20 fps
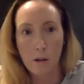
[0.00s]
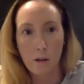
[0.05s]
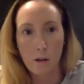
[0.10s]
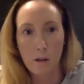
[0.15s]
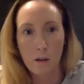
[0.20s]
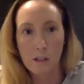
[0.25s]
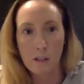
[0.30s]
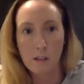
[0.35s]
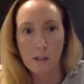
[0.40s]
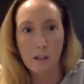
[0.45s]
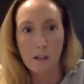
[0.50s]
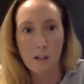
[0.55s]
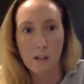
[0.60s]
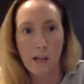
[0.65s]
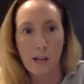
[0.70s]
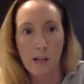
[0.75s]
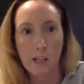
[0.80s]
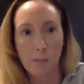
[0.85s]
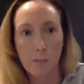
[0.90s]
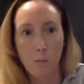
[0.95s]
this is a
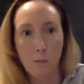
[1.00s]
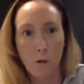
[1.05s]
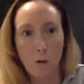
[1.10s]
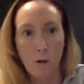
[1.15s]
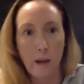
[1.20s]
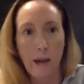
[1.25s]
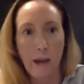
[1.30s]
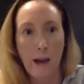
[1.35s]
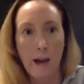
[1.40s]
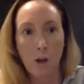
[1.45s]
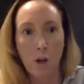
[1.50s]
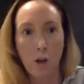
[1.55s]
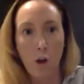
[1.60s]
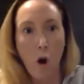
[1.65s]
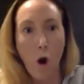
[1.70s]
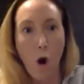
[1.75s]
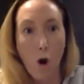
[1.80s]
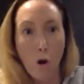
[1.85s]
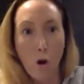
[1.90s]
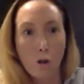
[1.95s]
textbook on how to
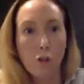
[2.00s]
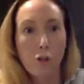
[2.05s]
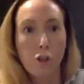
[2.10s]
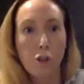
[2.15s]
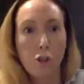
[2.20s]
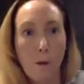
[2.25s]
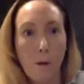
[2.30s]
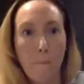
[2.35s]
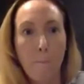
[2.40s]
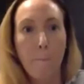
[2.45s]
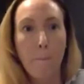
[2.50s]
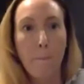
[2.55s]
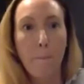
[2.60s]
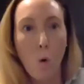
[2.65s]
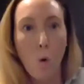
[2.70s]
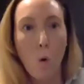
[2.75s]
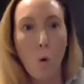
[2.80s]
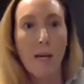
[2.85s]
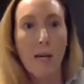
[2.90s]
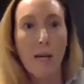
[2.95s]
coach
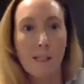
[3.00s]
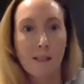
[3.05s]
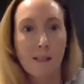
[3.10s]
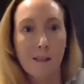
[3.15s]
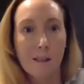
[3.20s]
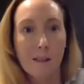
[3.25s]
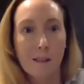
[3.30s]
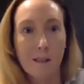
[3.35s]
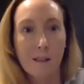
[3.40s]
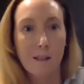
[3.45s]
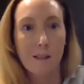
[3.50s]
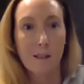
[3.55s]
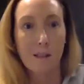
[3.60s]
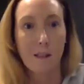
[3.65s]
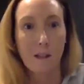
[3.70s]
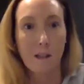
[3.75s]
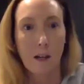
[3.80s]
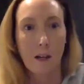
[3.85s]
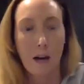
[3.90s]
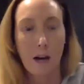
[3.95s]
boys.
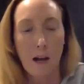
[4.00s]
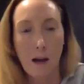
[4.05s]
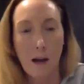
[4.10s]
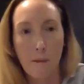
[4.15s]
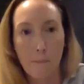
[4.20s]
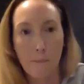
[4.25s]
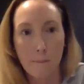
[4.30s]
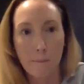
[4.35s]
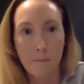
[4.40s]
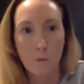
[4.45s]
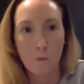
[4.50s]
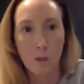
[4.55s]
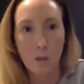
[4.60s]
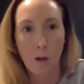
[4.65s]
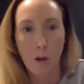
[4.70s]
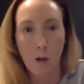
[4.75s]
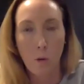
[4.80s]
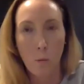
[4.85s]
You know,